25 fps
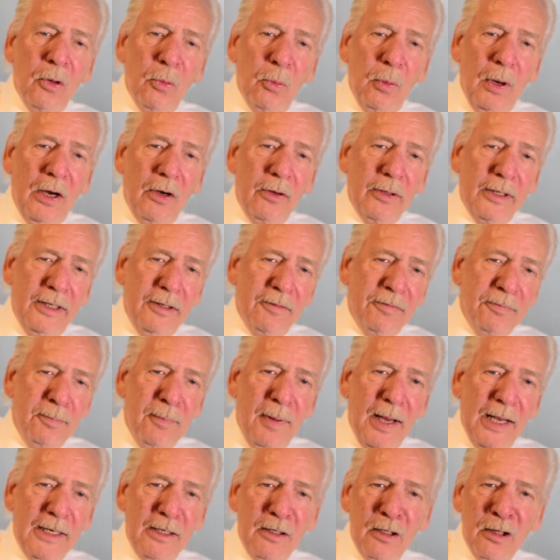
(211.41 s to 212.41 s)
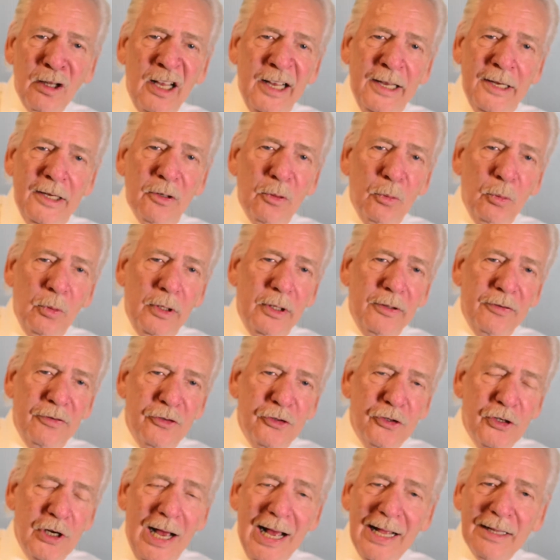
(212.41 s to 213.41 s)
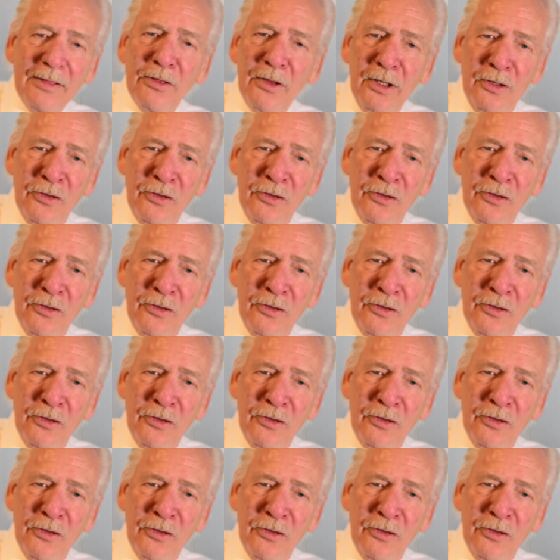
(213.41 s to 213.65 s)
well, if my client would have shot